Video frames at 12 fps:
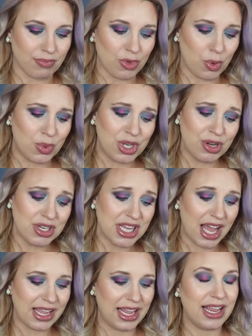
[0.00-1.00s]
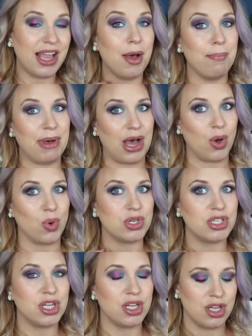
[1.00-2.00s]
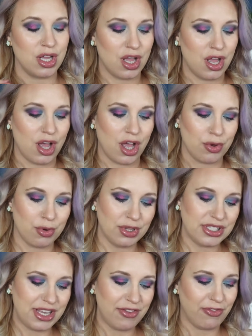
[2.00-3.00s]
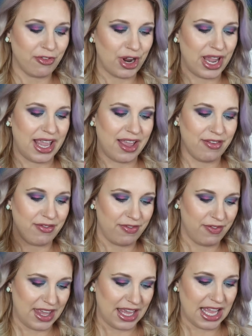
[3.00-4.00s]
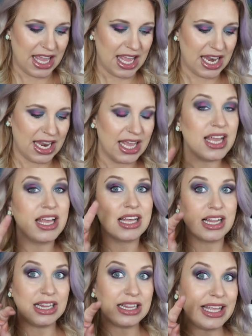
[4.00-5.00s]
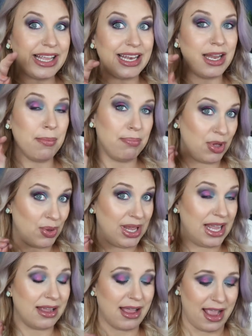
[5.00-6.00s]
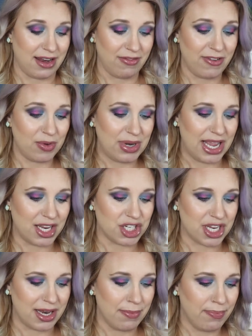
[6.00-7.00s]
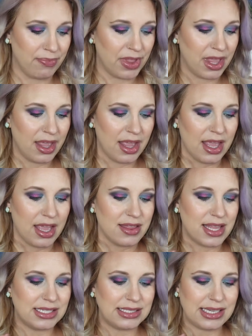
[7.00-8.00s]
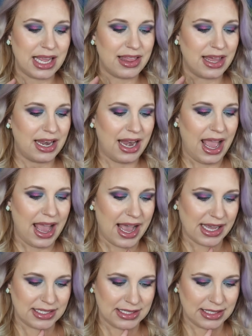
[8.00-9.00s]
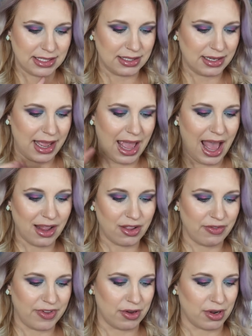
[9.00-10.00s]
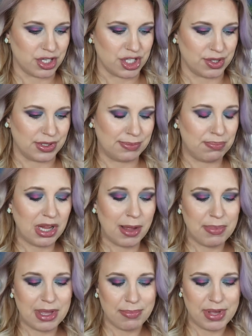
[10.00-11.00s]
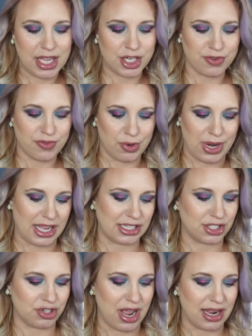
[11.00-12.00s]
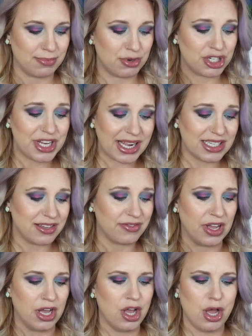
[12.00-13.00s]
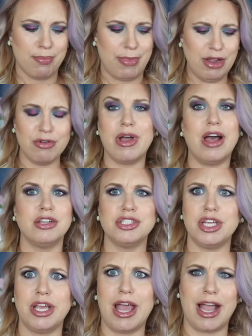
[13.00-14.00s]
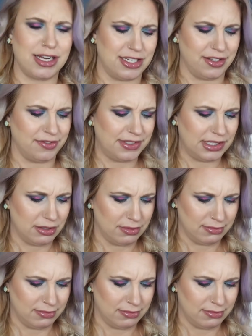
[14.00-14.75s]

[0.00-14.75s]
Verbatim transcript: when you're talking about the cruelty-free, vegan, clean beauty kind of foundation, they say that it has aloe vera juice, plumping peach fruit extract, protective microalgae actives,